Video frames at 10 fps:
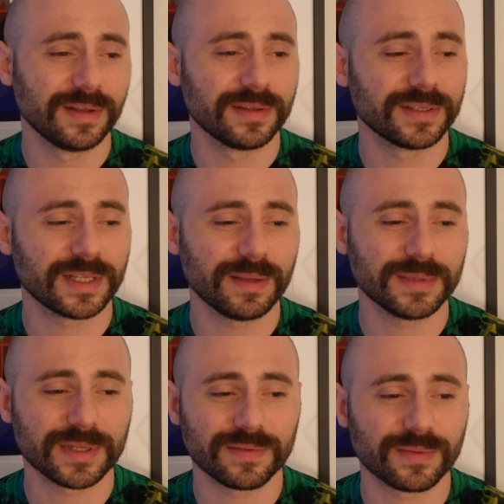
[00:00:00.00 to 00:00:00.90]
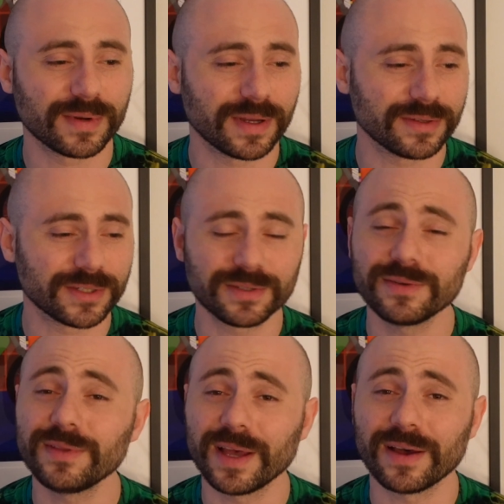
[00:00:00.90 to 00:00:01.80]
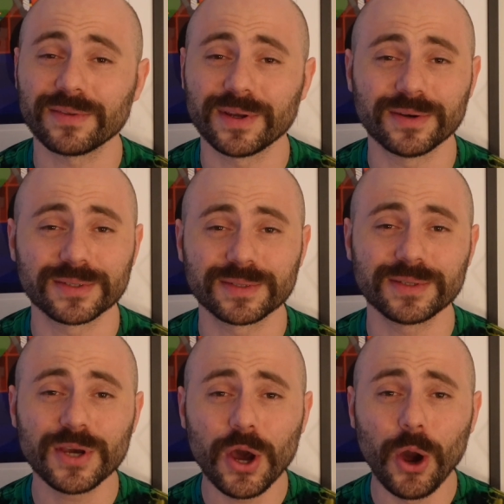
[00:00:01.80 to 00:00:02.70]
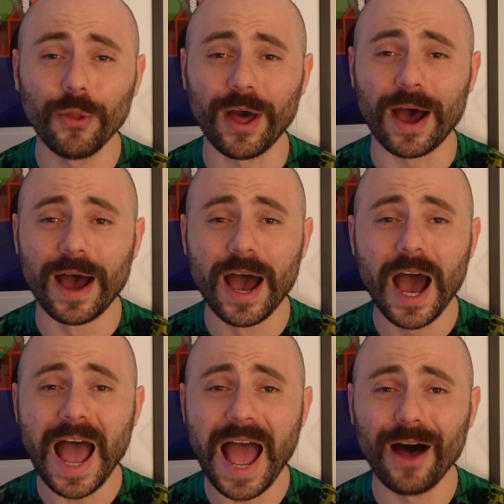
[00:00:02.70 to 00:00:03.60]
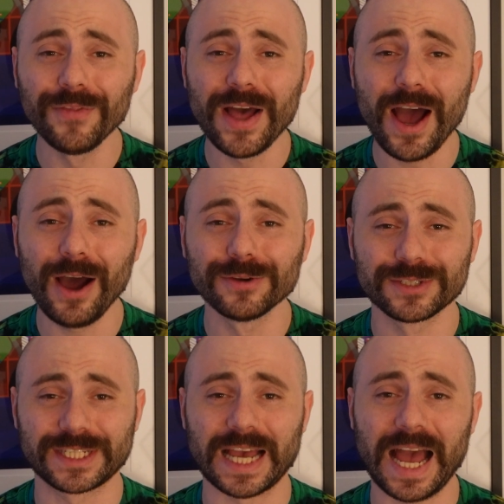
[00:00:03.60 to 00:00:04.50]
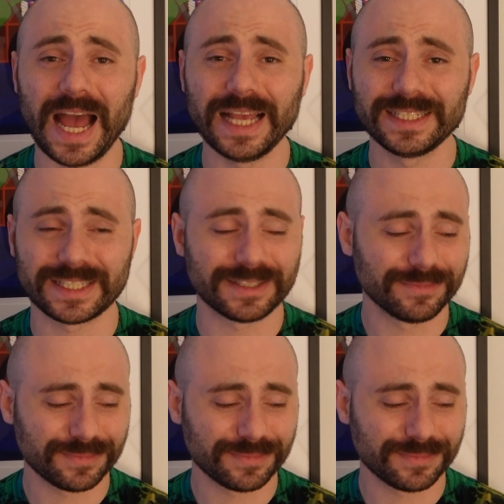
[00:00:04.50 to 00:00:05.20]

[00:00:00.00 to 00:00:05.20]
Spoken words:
same as everyone else. Who the hell knows? Who the hell knows, guys?